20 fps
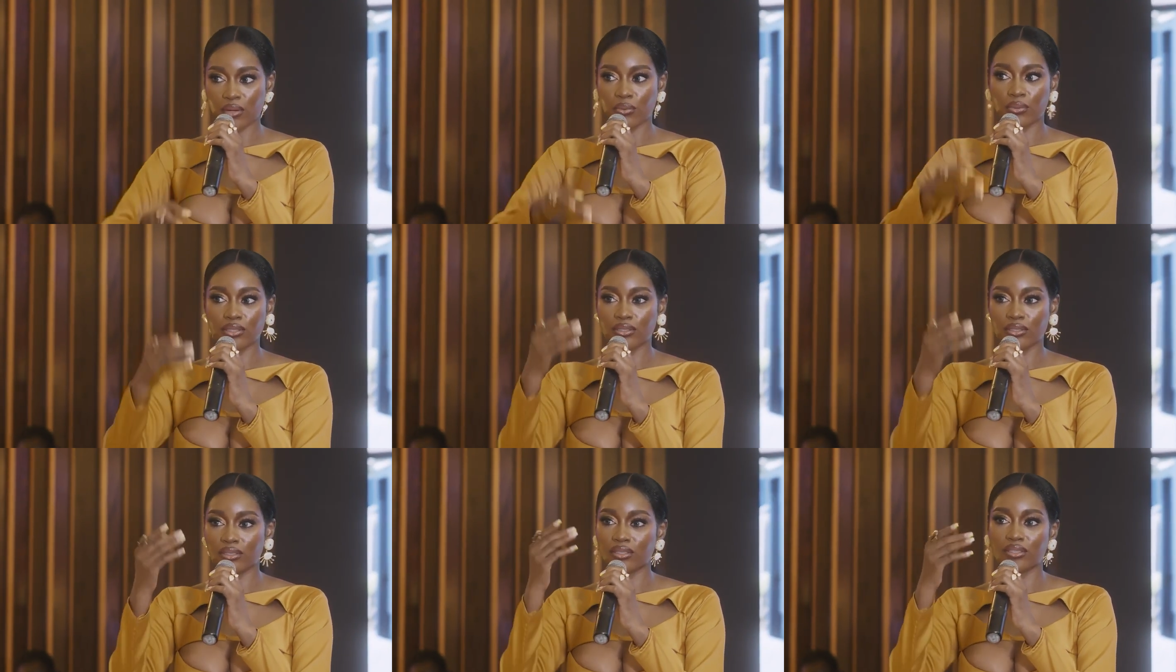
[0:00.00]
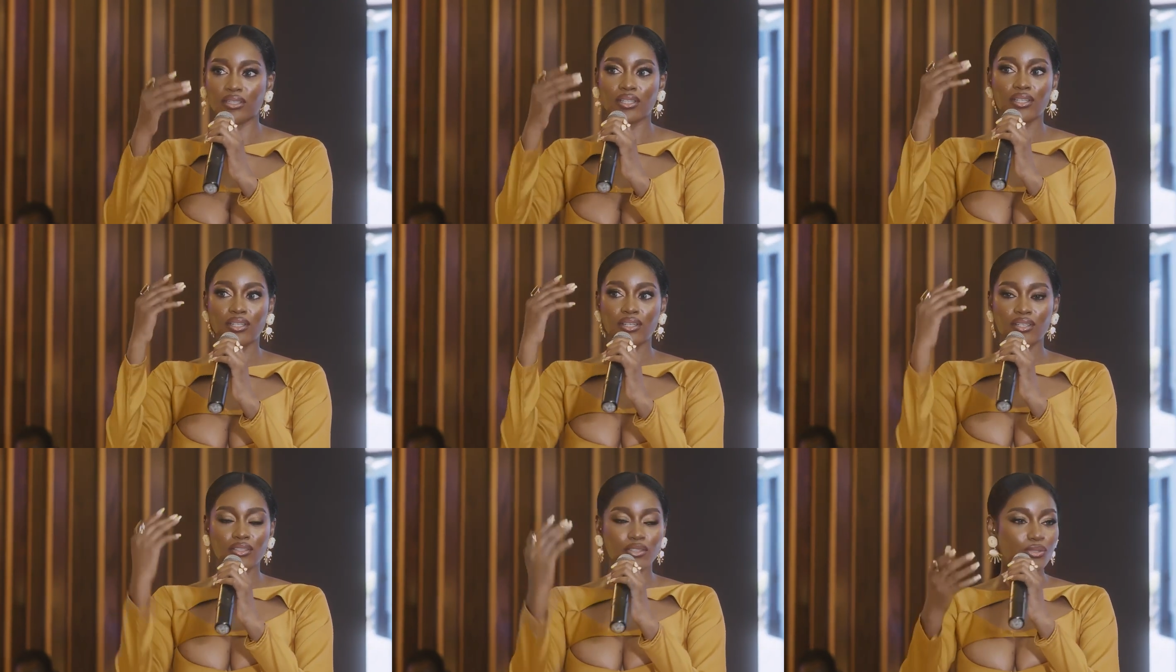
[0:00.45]
I want to,
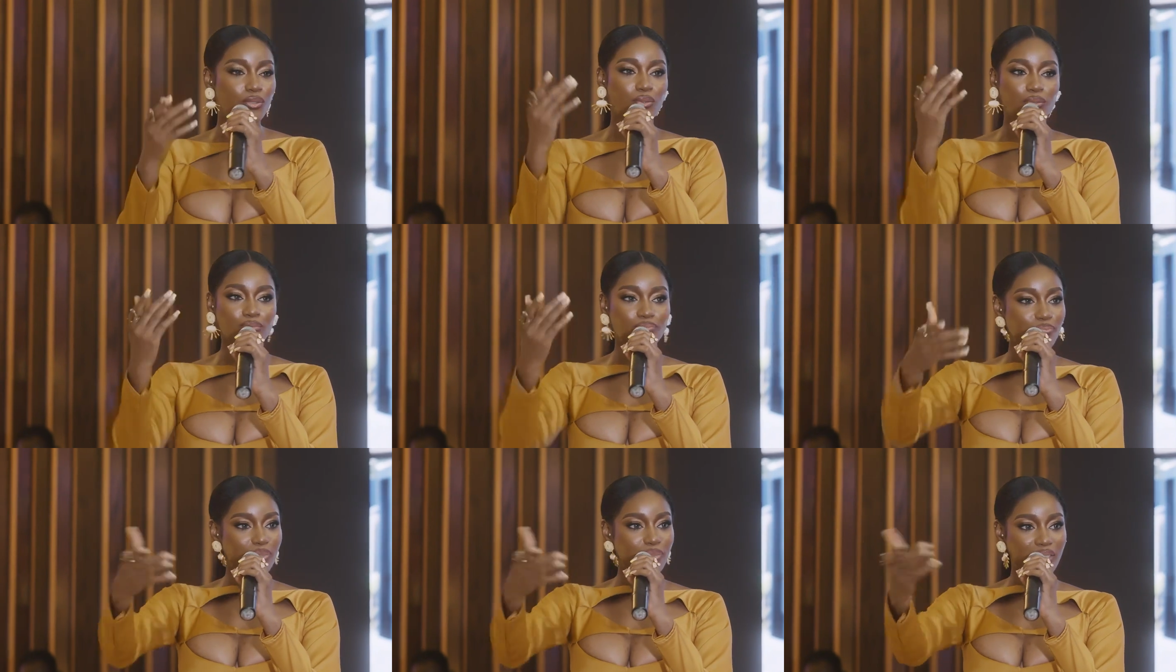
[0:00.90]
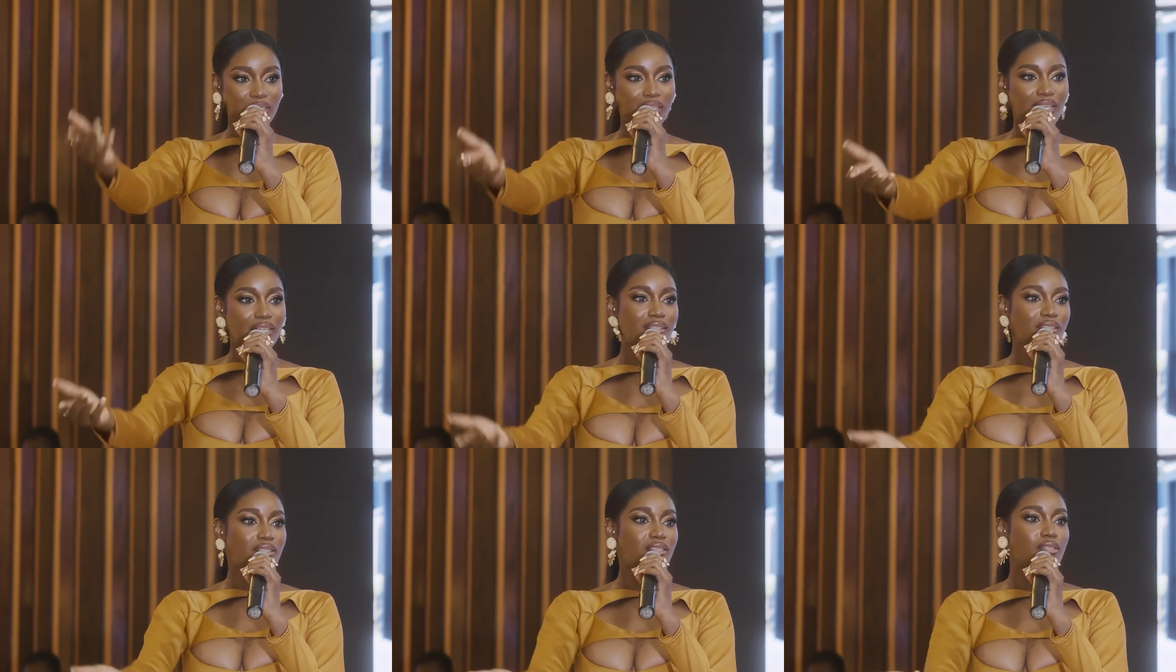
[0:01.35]
you know, be
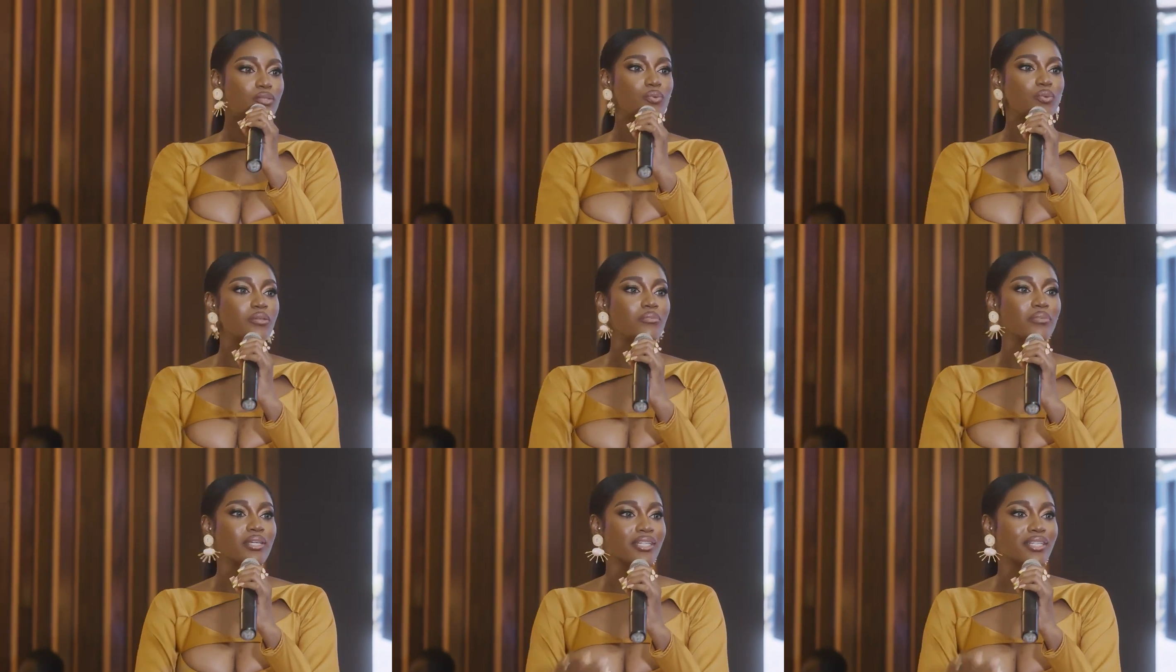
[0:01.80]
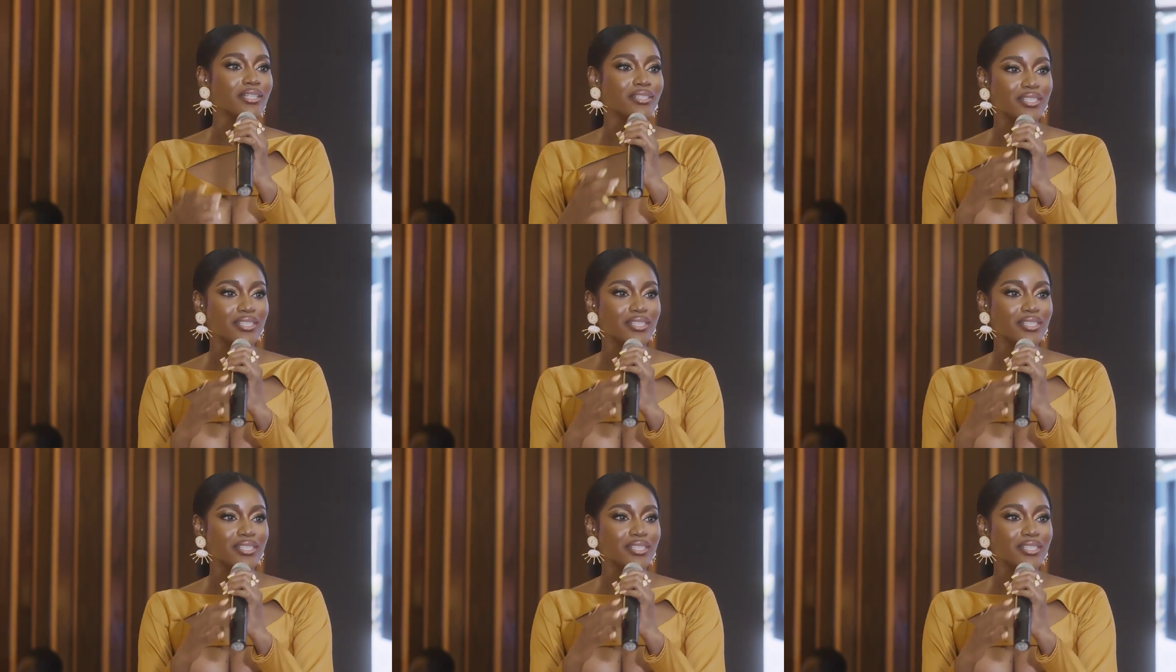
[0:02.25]
like these women.